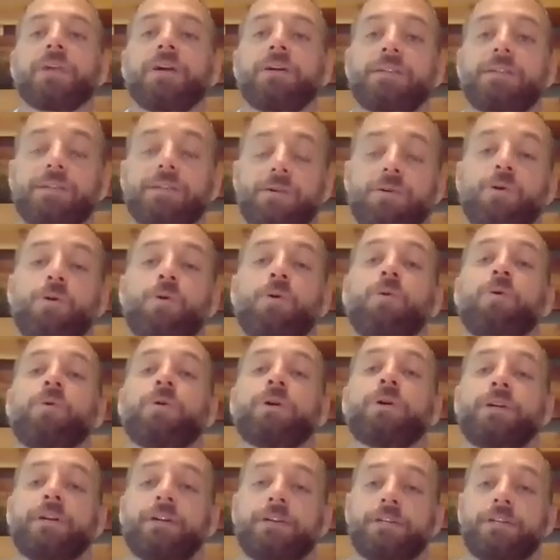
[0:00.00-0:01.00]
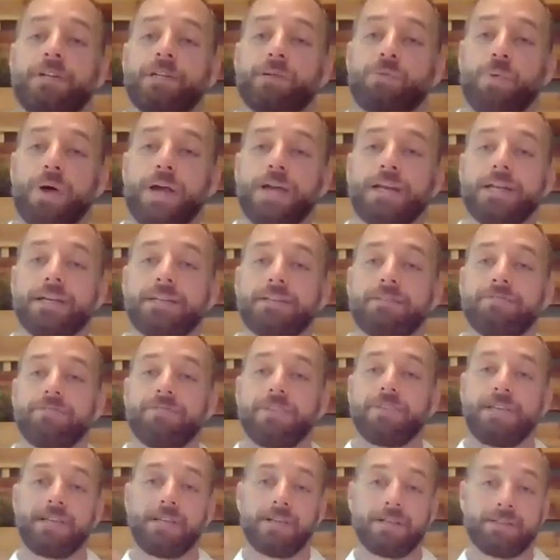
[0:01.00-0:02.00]
So you're just waiting
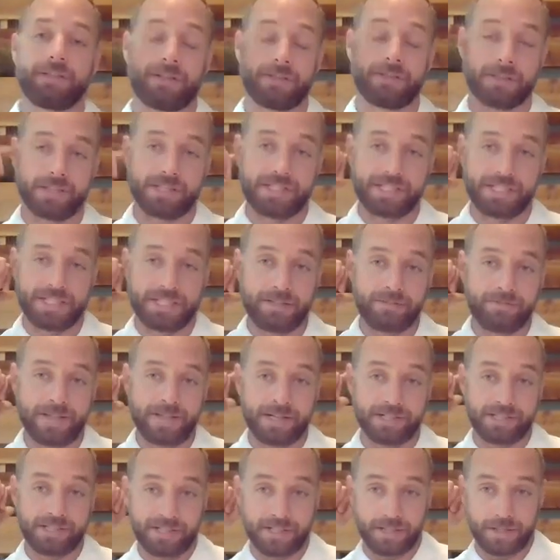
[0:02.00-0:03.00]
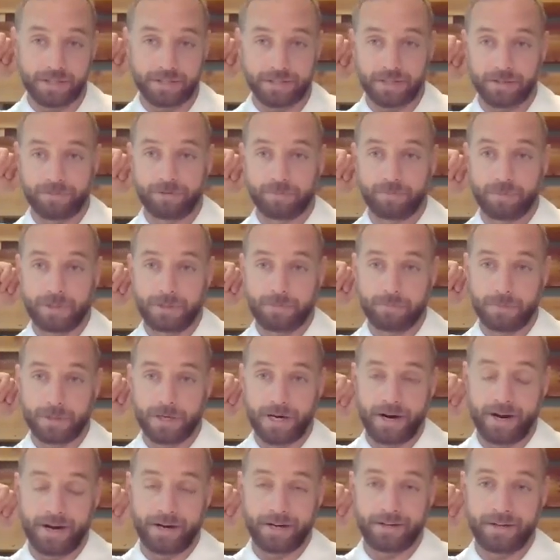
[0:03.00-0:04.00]
to receive that signal from your
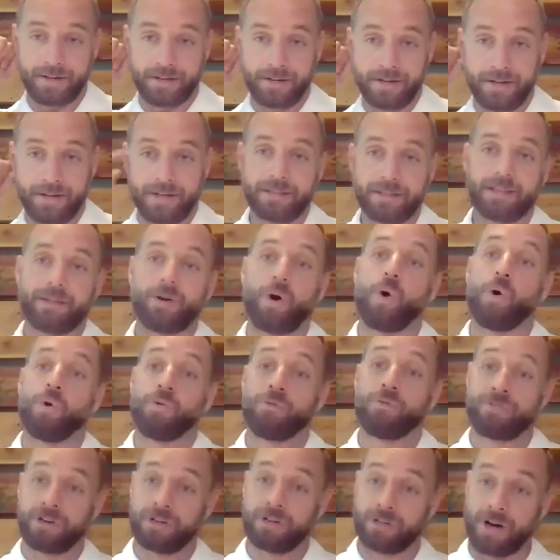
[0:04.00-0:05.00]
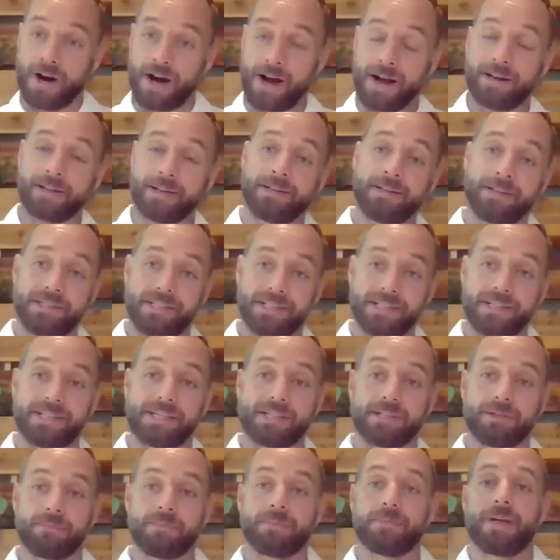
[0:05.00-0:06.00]
brain, overriding your
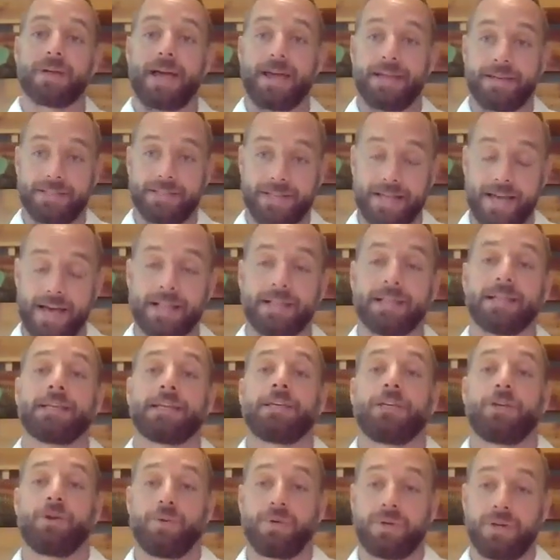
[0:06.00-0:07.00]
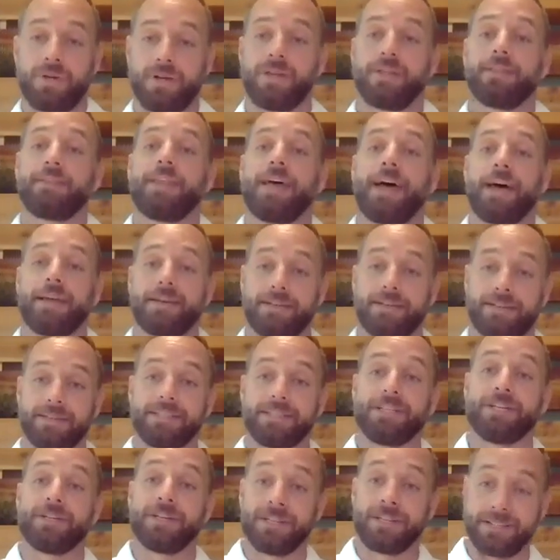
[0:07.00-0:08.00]
system and telling you that
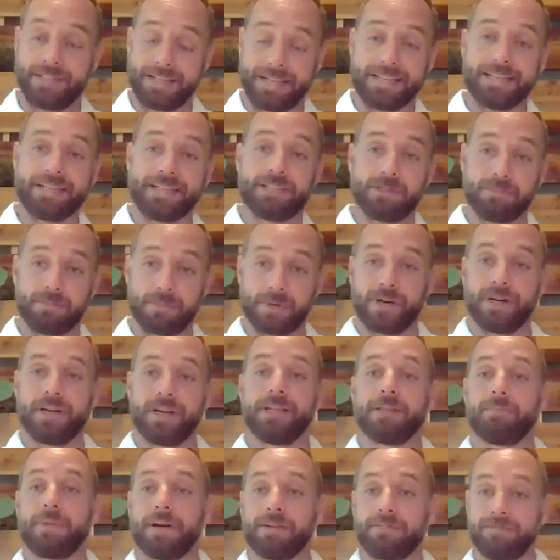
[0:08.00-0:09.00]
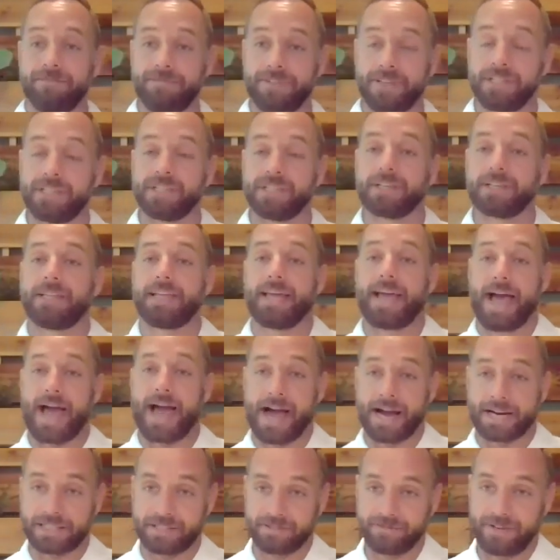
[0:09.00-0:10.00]
you're needing to breathe by physically
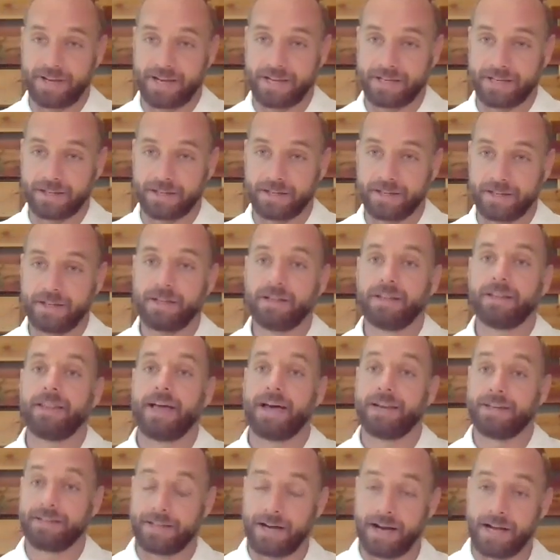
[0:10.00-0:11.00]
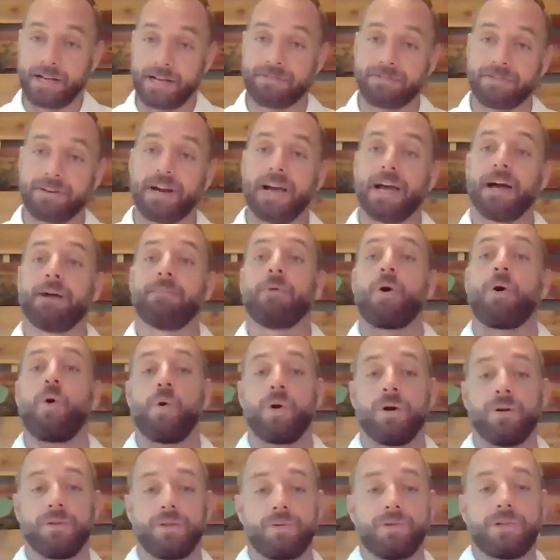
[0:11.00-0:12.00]
activating that diaphragm
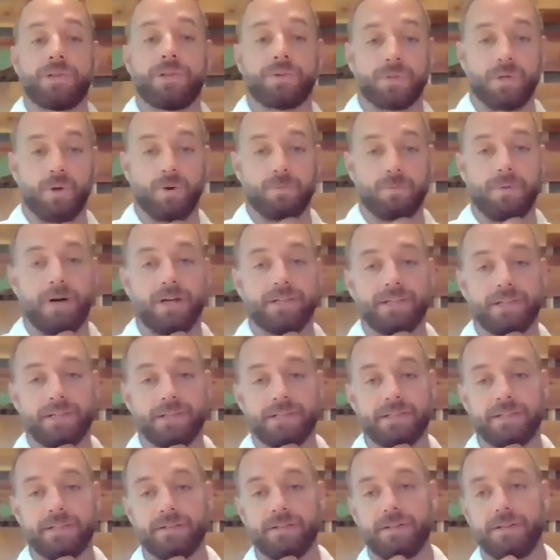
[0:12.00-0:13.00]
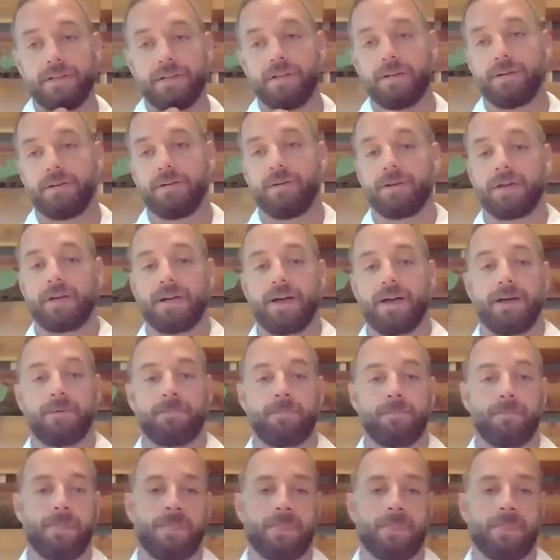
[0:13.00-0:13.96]
or those throat muscles, okay?